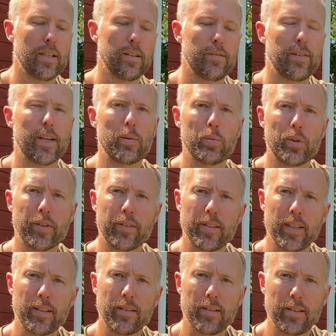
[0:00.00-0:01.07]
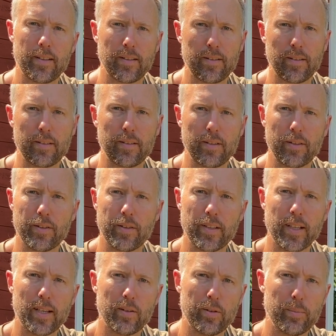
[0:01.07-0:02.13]
FireBoard states that this is a
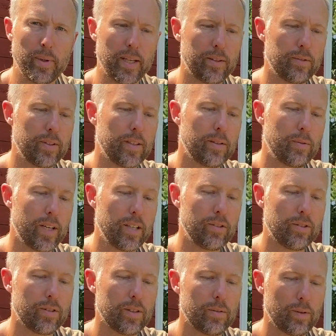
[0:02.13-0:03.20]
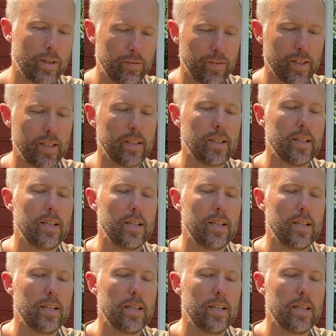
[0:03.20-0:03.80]
30-hour battery range, roughly.